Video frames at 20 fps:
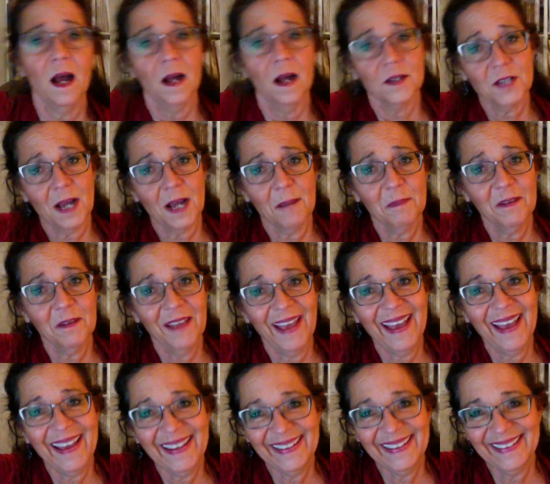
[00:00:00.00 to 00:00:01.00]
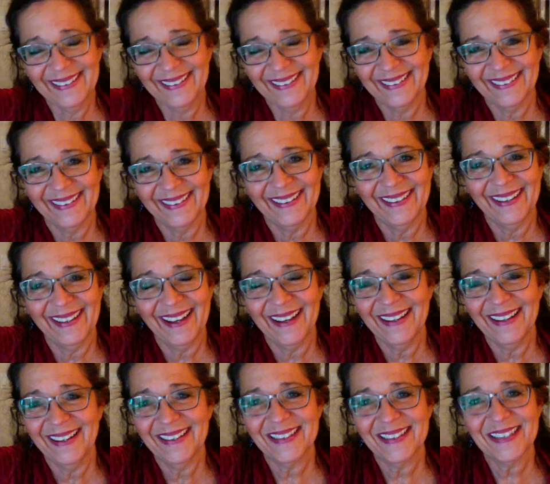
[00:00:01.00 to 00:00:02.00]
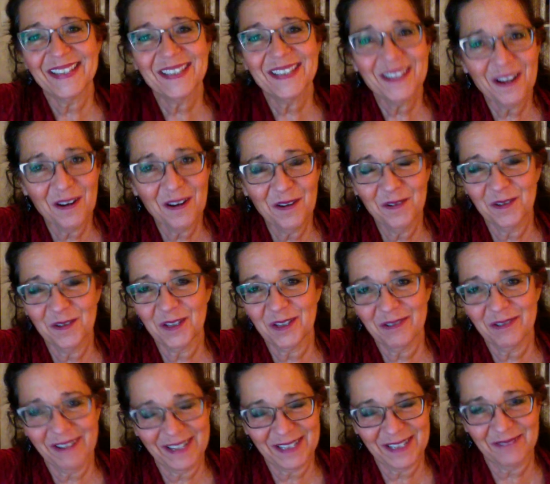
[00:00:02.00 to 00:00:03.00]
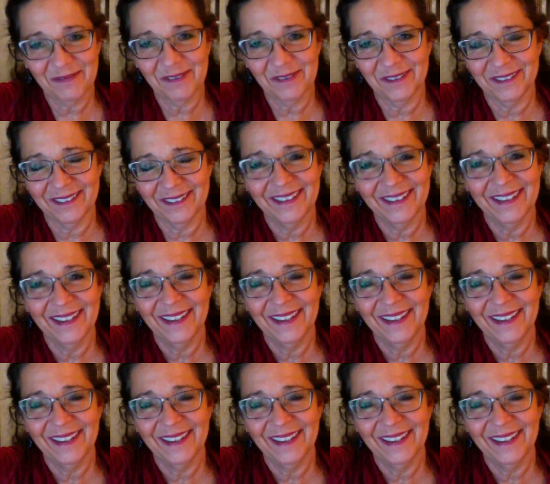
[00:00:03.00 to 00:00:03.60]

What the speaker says: Top of head, it's so stressful